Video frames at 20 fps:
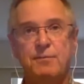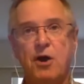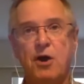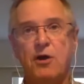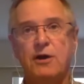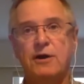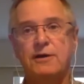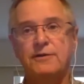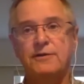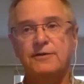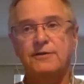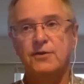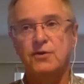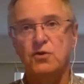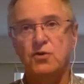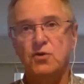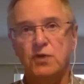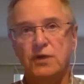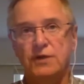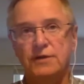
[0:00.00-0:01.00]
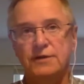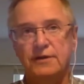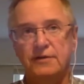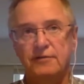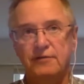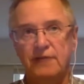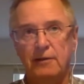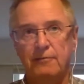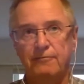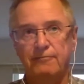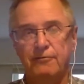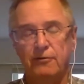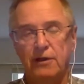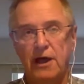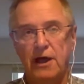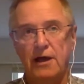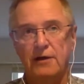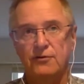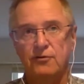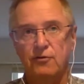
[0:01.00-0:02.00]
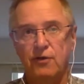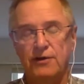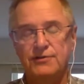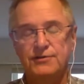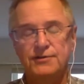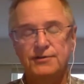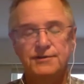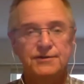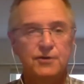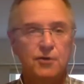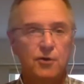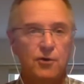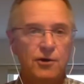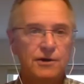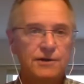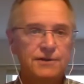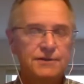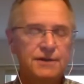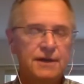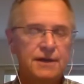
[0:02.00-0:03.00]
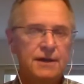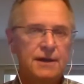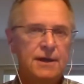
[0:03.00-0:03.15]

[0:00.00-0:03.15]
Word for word: the market to, uh, to develop for long duration storage.